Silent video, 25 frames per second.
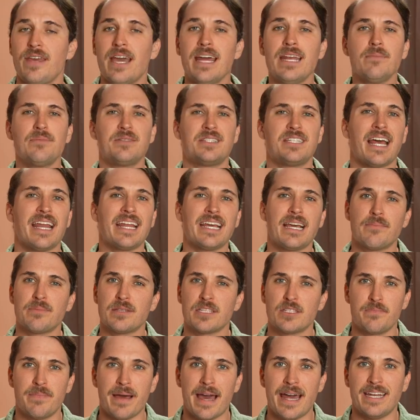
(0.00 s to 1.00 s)
you end up setting up
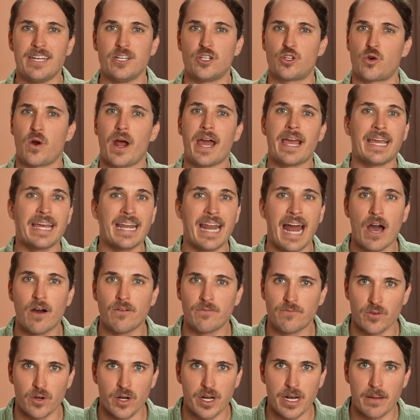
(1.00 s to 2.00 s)
this bed and trying it
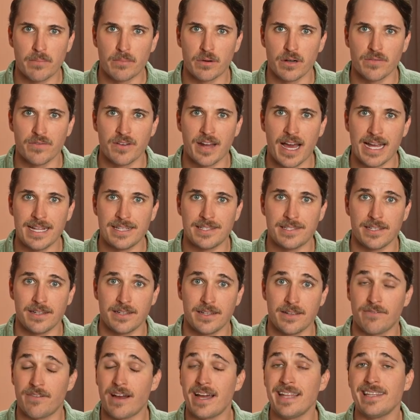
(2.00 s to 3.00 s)
out for a number of nights
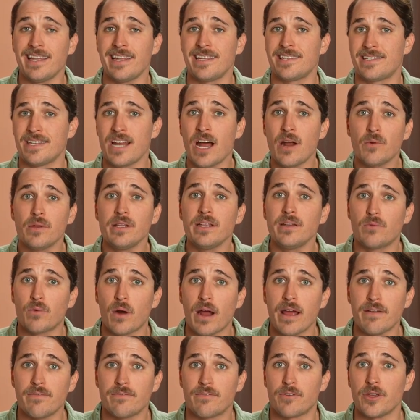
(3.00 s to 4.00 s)
and you find that it's not really
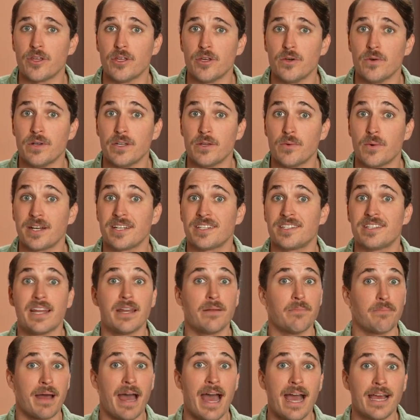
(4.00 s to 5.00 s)
right for you and you wanna send
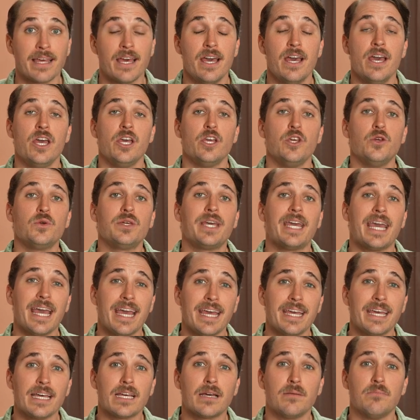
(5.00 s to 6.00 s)
it back, you
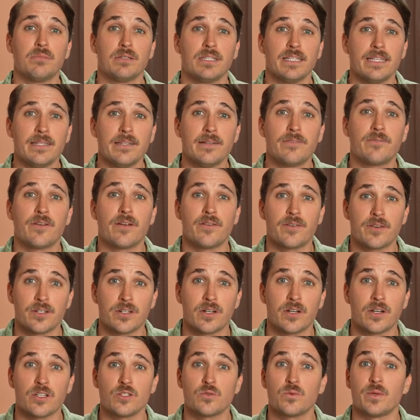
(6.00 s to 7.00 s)
can get completely free
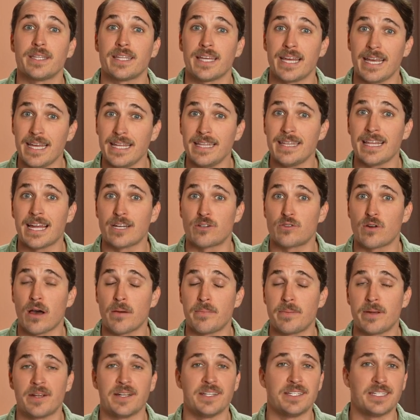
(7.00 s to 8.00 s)
returns within that trial
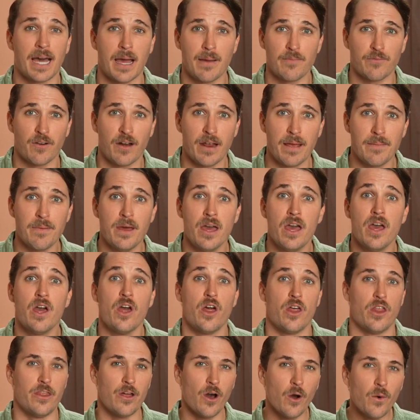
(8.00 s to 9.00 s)
period timeframe,
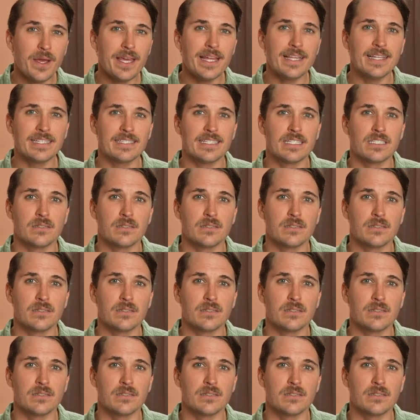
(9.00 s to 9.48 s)
though Helix